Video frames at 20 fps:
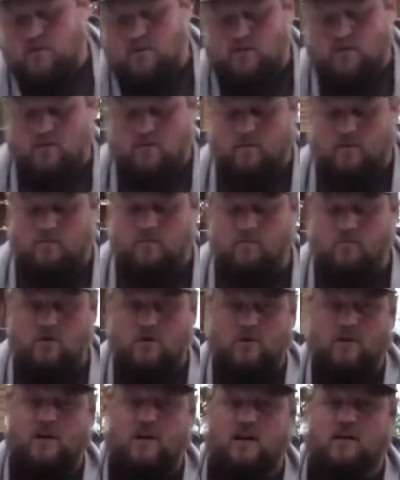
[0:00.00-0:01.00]
is you
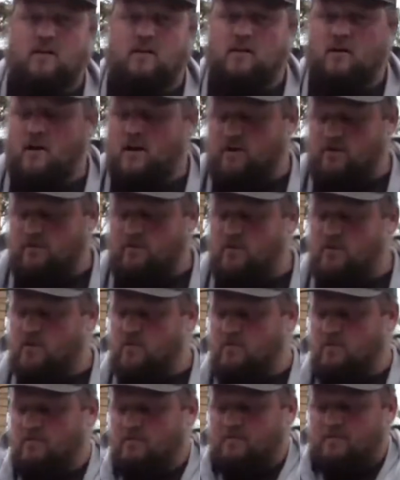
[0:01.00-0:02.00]
put that in the laundry
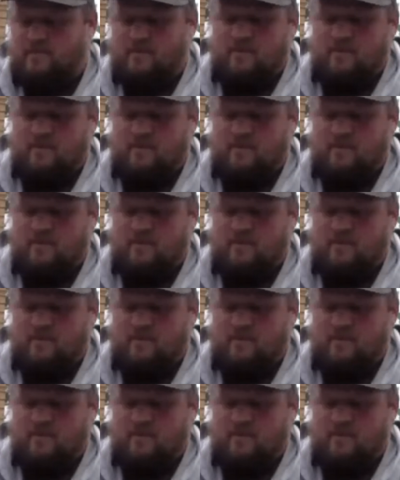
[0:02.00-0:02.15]
room.